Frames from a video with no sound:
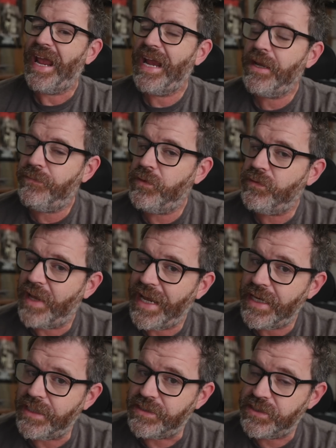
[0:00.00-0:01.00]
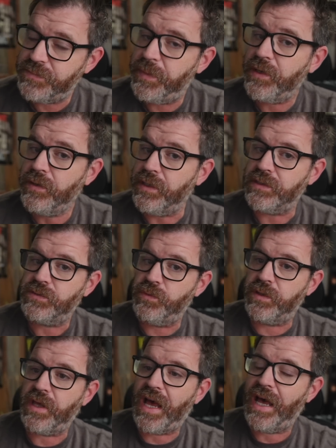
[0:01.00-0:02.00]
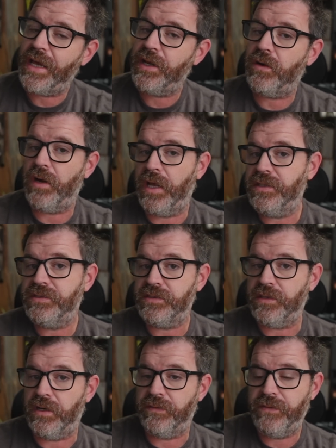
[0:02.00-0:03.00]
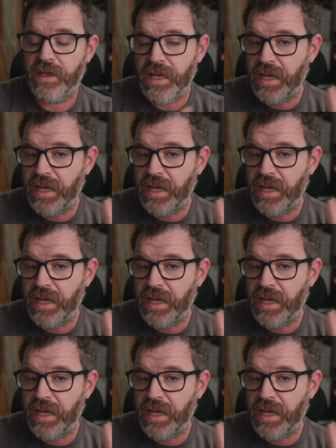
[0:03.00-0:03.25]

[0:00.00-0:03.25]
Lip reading: And if you've had experience with higher end stuff